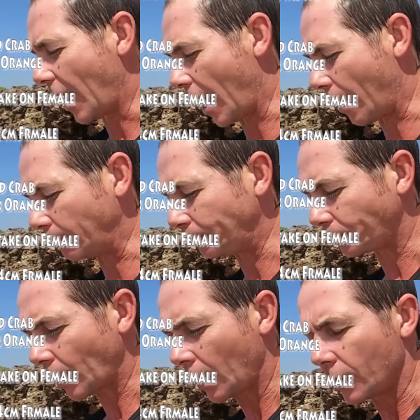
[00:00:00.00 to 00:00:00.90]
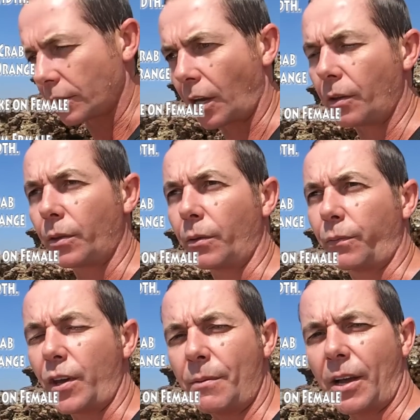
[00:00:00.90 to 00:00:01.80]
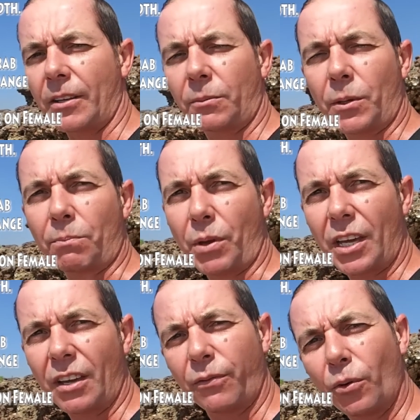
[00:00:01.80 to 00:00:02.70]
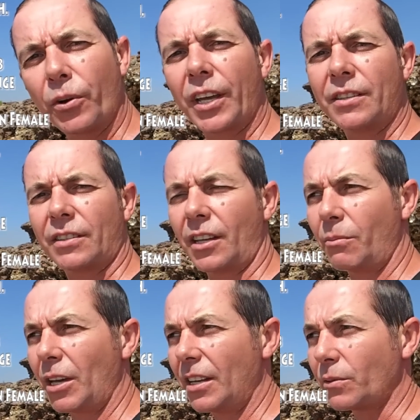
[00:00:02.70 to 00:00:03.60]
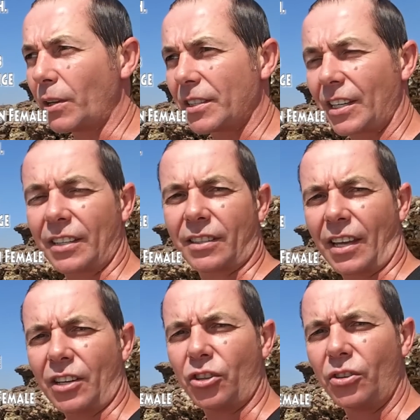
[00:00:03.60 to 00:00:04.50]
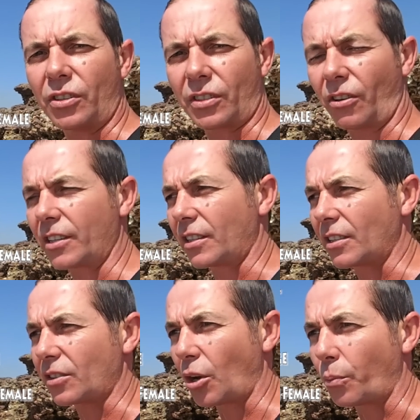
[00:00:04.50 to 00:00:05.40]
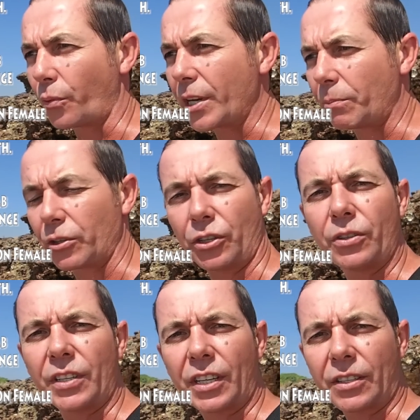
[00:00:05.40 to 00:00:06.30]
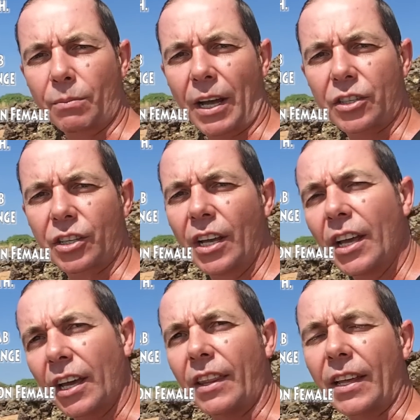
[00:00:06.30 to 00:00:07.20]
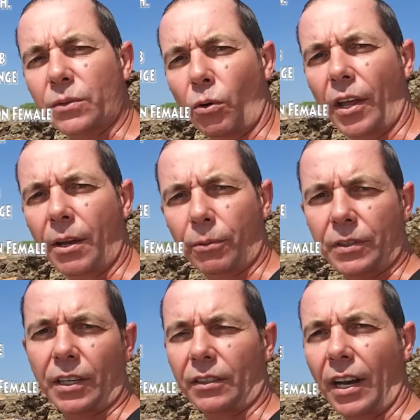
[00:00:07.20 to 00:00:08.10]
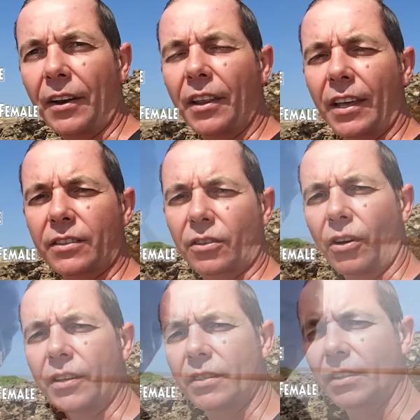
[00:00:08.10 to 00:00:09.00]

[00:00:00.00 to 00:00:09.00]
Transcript: Um, So the female's a bit bigger, fourteen centimetres. Once they get to that huge size, they stop reproducing as much, and that's why they're protected under that size.